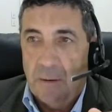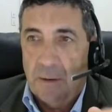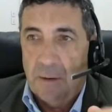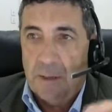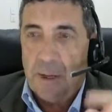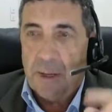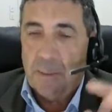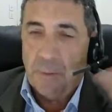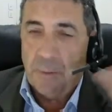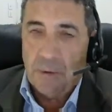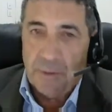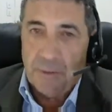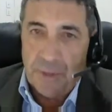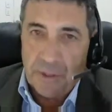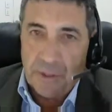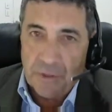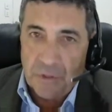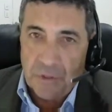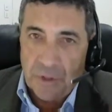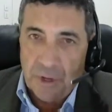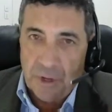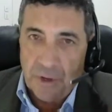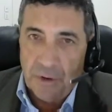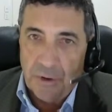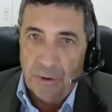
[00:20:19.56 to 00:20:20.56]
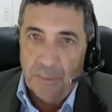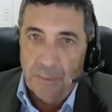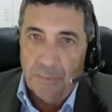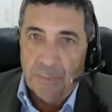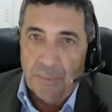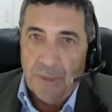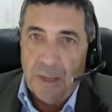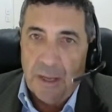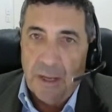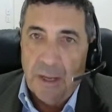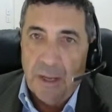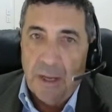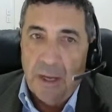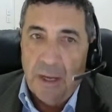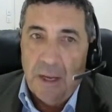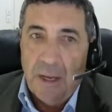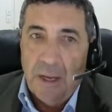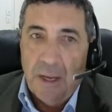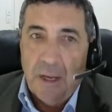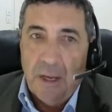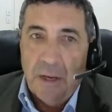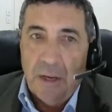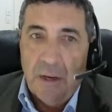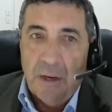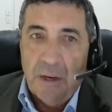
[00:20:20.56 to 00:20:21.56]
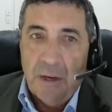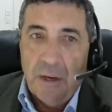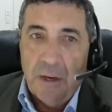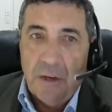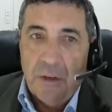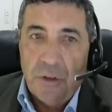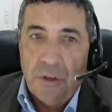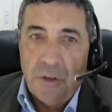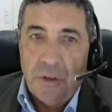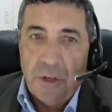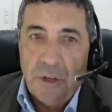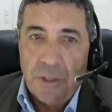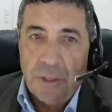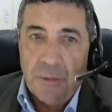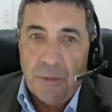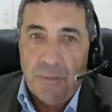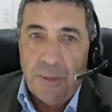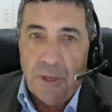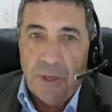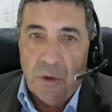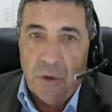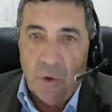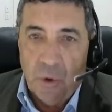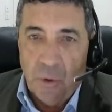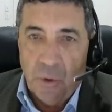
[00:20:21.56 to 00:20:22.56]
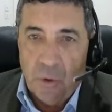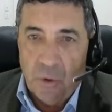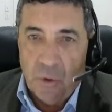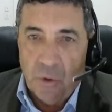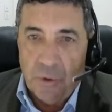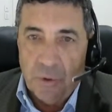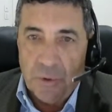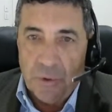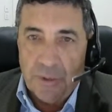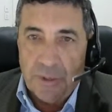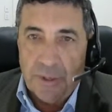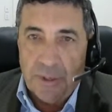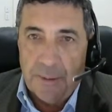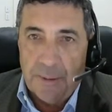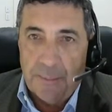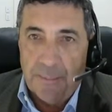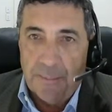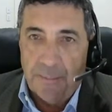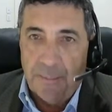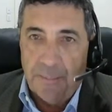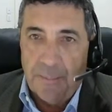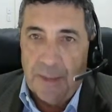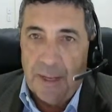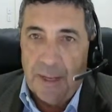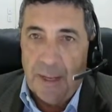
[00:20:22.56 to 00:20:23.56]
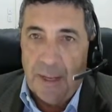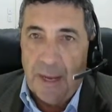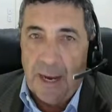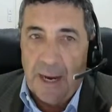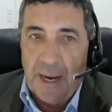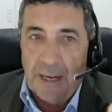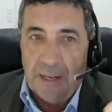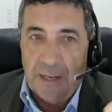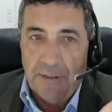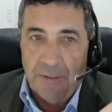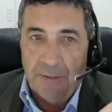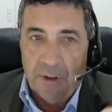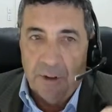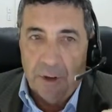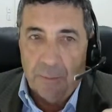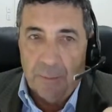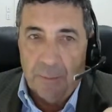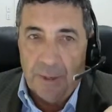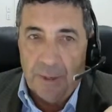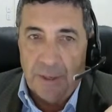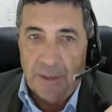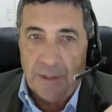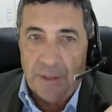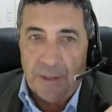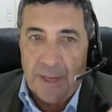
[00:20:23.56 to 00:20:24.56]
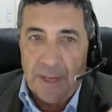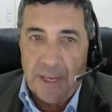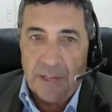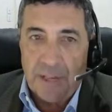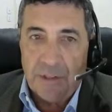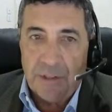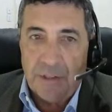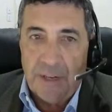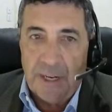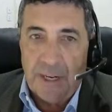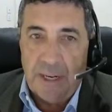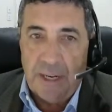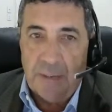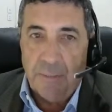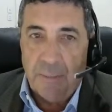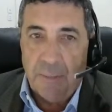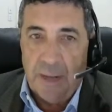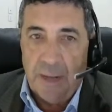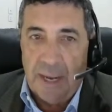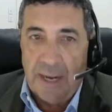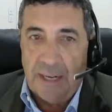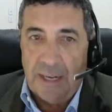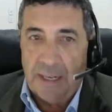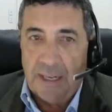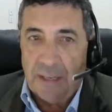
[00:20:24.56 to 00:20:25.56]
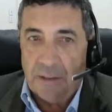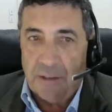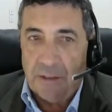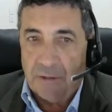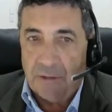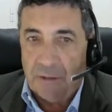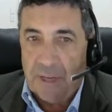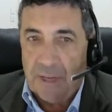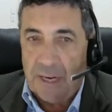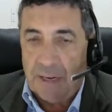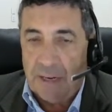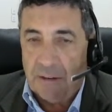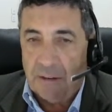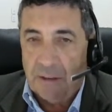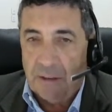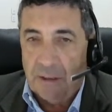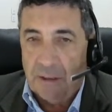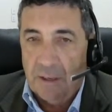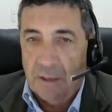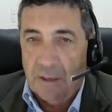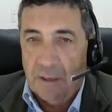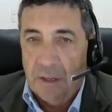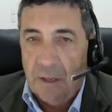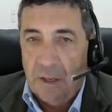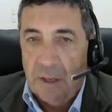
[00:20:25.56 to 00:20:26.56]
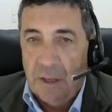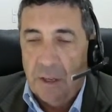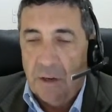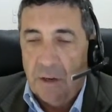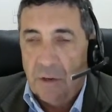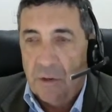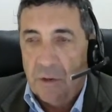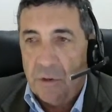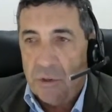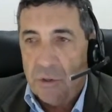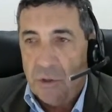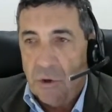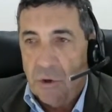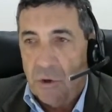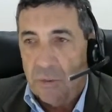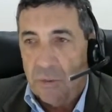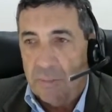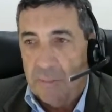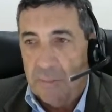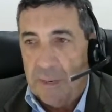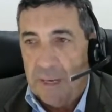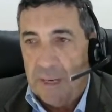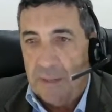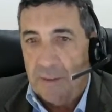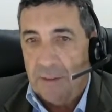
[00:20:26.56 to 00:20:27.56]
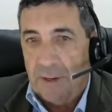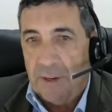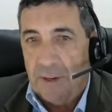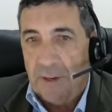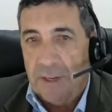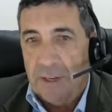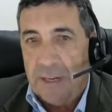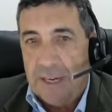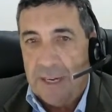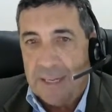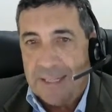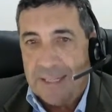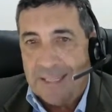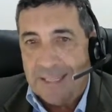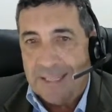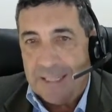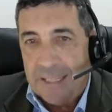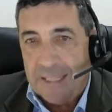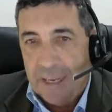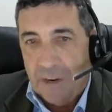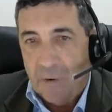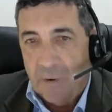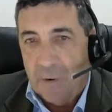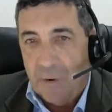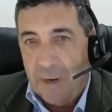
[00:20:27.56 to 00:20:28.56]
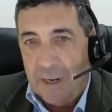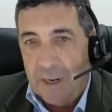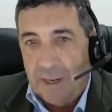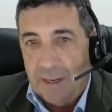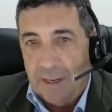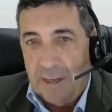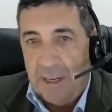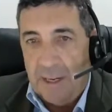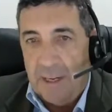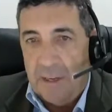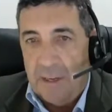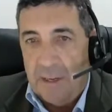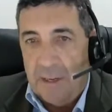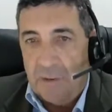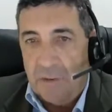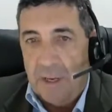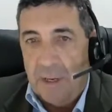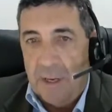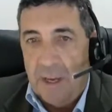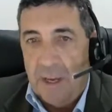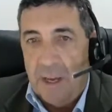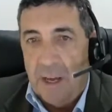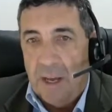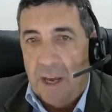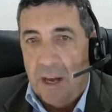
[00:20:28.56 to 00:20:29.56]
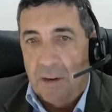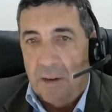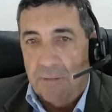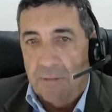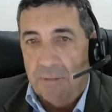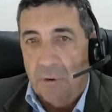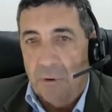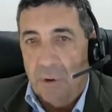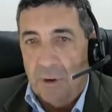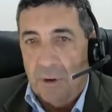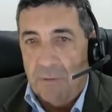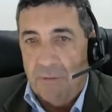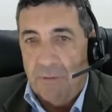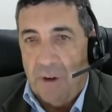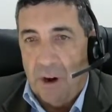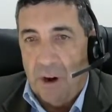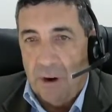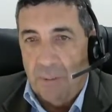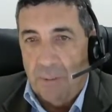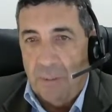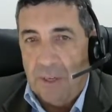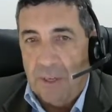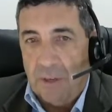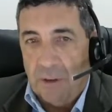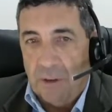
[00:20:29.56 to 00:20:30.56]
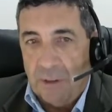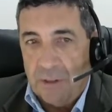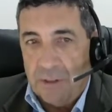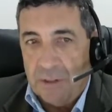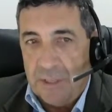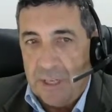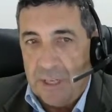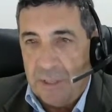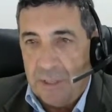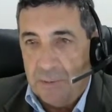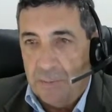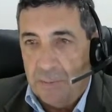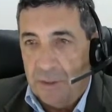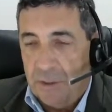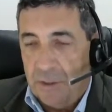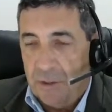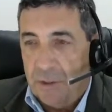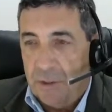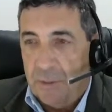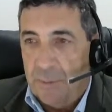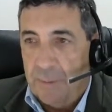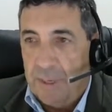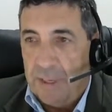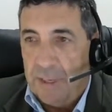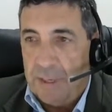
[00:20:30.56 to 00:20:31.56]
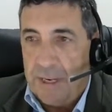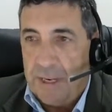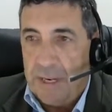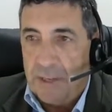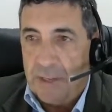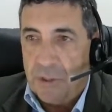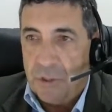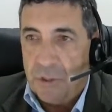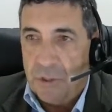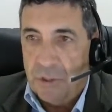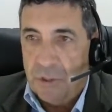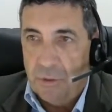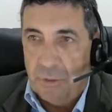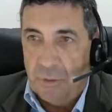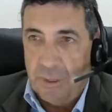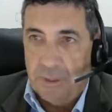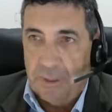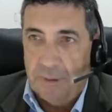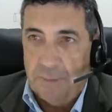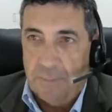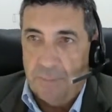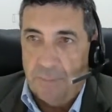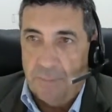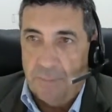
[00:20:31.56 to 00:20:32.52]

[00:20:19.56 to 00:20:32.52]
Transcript: A couple of things though. Just because a development does need planning consent does not mean that it necessarily needs a full environmental assessment to be attached to it.